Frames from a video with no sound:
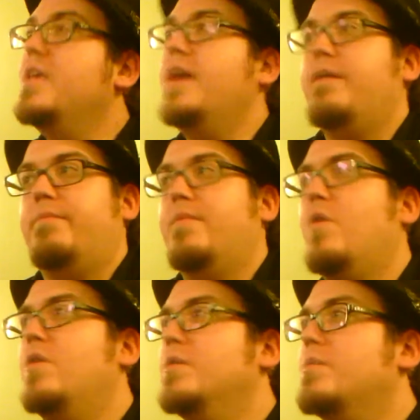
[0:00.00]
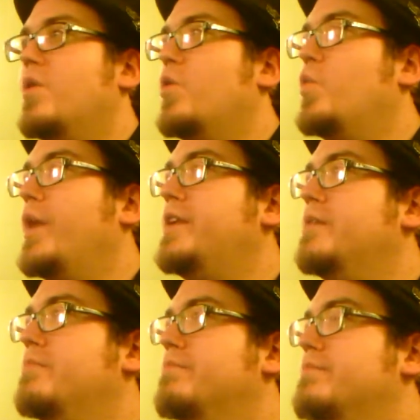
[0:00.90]
Yeah, or
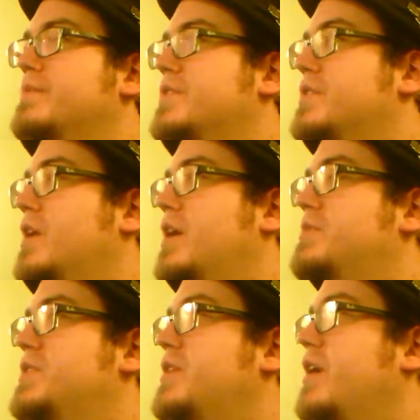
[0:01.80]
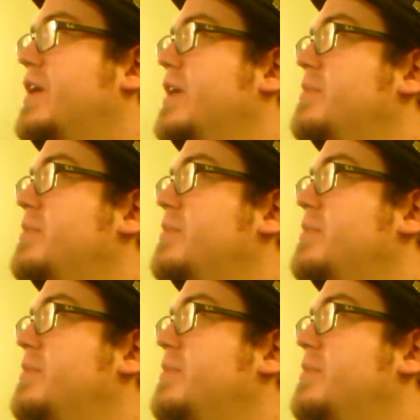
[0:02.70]
random stock